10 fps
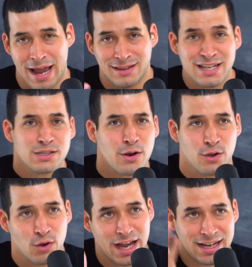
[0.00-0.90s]
And this
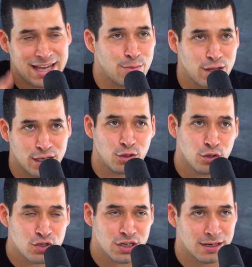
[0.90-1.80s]
article kind of came to the
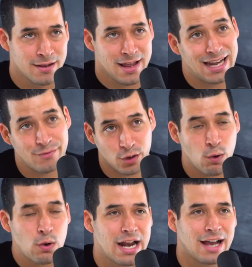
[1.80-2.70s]
conclusion, and even
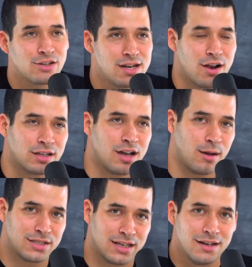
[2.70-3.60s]
quoted actually Derek
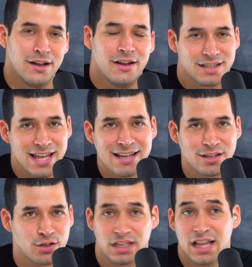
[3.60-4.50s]
Thompson, saying
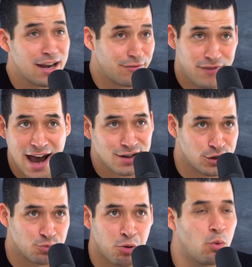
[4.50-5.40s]
that there's a lot of
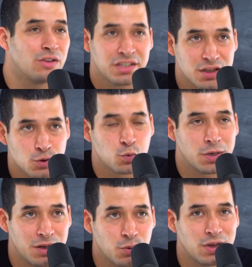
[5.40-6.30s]
factors, but one thing that's
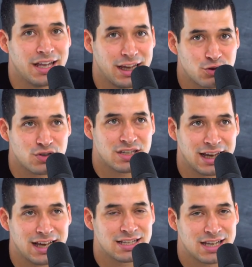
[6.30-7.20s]
really, really
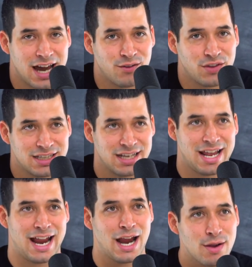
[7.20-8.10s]
interesting is kind of this
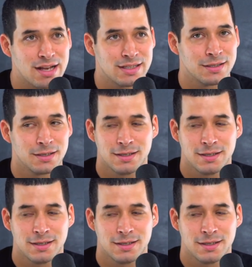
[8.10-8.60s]
inherent